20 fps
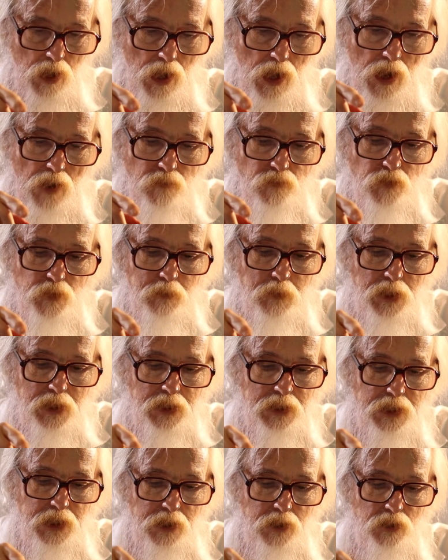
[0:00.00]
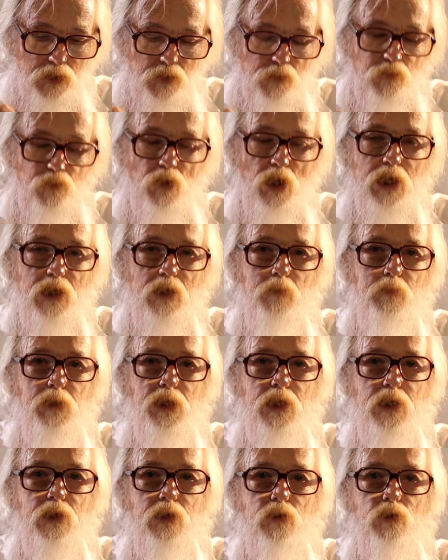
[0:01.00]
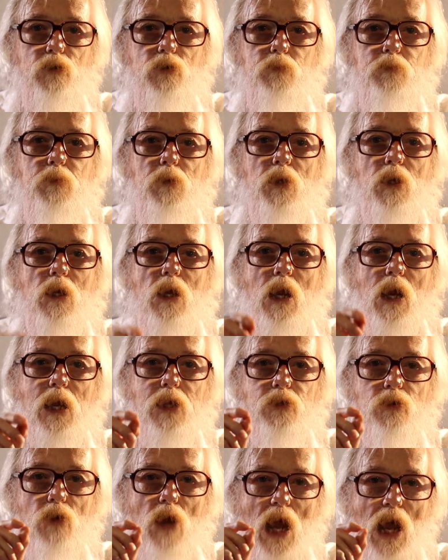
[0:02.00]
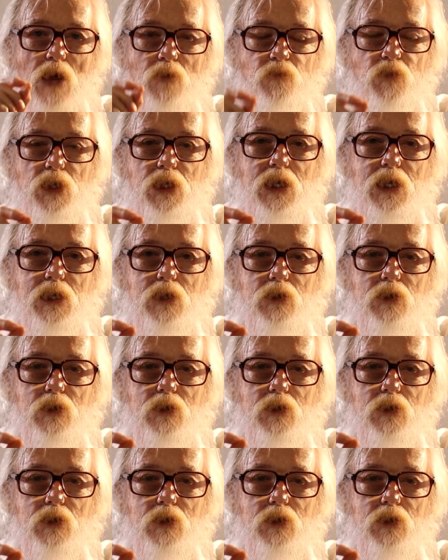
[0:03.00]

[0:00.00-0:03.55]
everybody there is afraid to be in a group, and you have to get